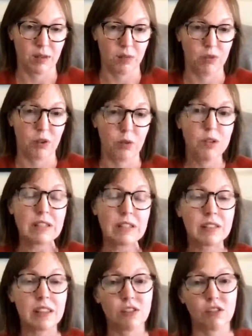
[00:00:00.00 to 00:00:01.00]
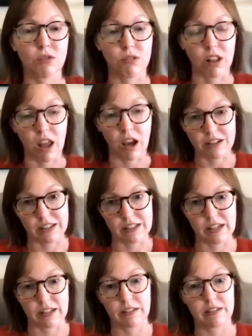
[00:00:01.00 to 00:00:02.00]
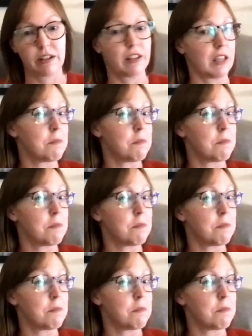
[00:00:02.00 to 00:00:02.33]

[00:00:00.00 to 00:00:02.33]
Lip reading: So I wouldn't say there's a reluctance necessarily.